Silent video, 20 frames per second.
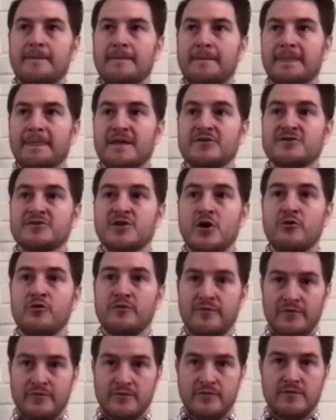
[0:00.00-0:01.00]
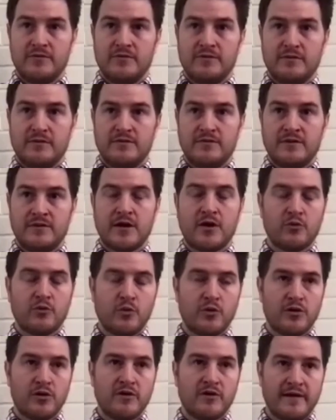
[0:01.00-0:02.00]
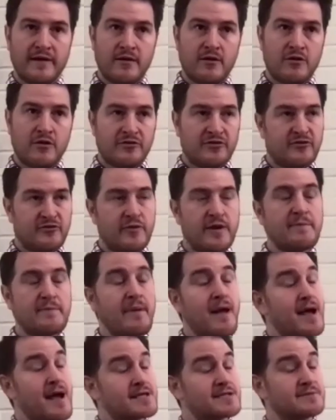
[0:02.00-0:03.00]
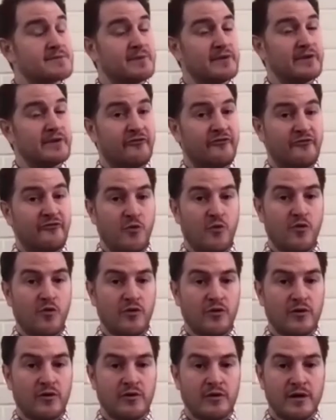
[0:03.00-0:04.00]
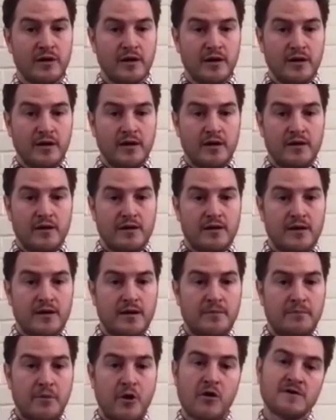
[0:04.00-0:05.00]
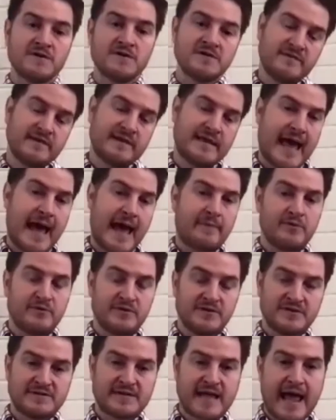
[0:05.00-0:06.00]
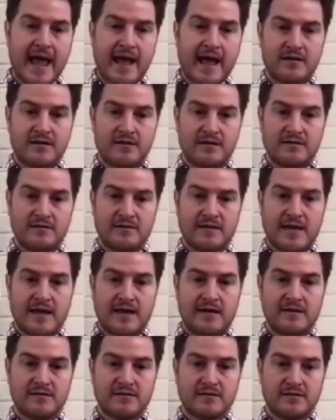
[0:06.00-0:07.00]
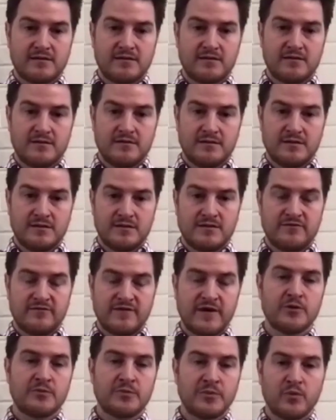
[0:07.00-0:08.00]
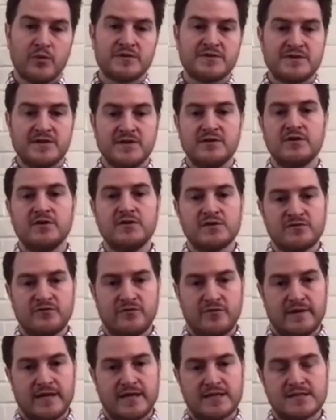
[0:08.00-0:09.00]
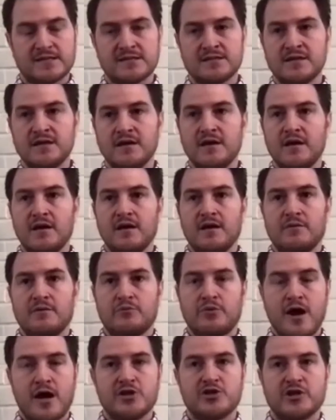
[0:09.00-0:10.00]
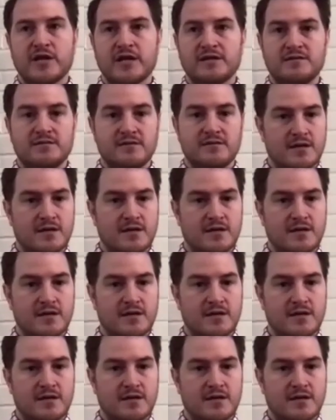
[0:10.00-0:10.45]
So there are 3, possibly 4 parts of the capital stack that the developer wants to use for this project: